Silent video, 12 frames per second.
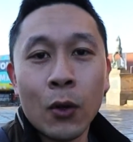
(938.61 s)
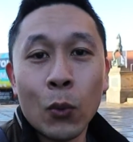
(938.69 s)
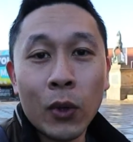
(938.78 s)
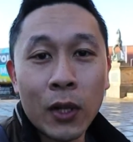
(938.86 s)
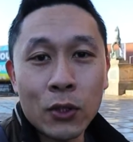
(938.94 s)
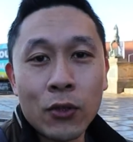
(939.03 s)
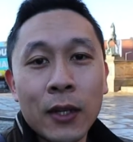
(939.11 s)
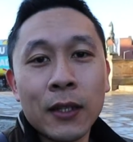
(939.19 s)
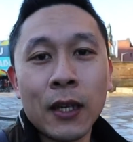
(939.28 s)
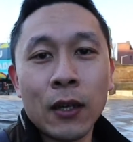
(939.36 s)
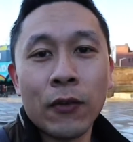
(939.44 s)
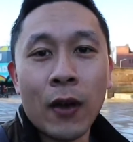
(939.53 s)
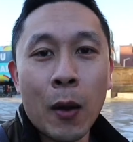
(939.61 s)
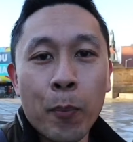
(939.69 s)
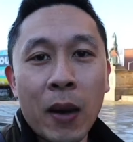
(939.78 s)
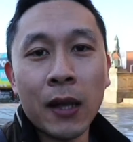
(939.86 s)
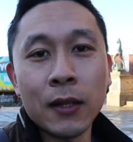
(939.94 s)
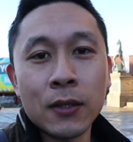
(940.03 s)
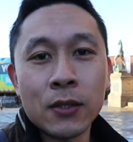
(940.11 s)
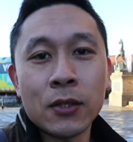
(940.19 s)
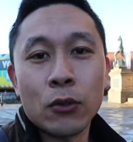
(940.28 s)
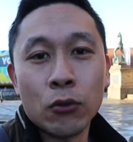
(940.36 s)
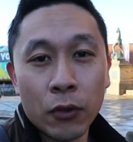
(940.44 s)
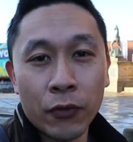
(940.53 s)
Well, let's try and give a balanced
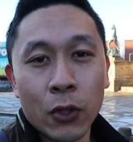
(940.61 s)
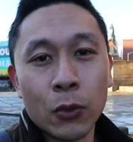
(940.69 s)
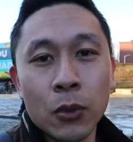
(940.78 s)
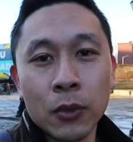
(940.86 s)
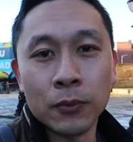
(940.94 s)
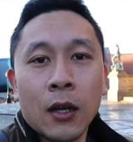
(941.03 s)
review.